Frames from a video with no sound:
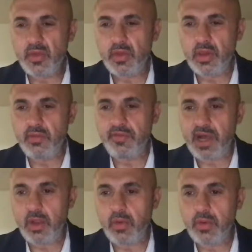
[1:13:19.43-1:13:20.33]
So you can
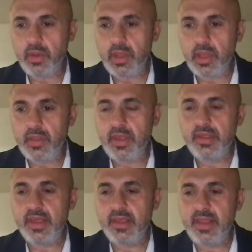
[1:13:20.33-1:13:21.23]
follow.
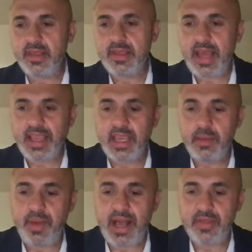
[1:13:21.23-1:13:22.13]
This is the
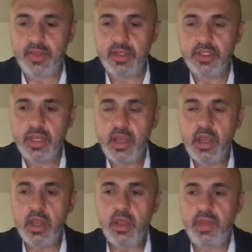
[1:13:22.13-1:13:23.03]
second passage
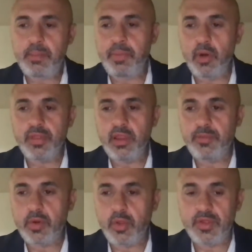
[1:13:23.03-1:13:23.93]
that both
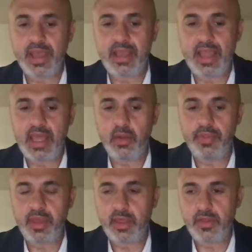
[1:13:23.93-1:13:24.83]
liberals and
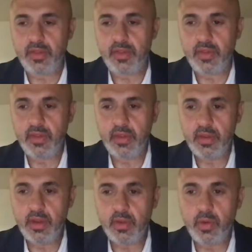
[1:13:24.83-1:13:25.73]
henotheists,
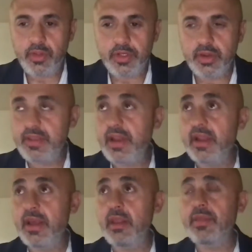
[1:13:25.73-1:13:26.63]
whether
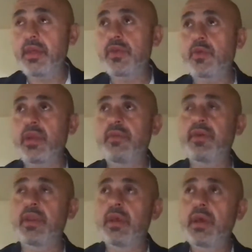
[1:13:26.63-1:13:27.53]
Trinitarian henotheists or
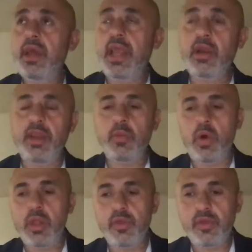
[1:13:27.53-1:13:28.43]
even Arian
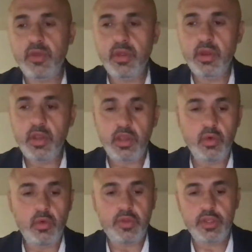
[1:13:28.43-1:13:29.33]
ones,
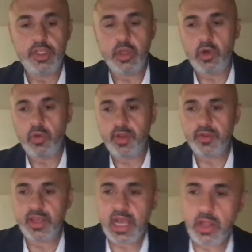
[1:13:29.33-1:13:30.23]
use to show
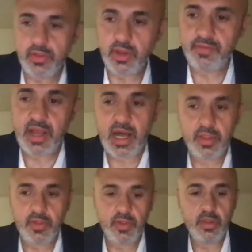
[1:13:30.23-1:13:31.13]
there's a council of
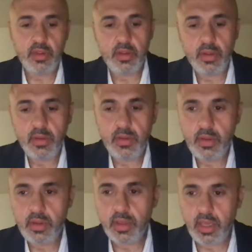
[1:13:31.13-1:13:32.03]
gods.
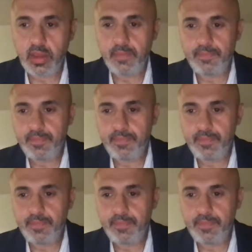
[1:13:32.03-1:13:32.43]
Okay.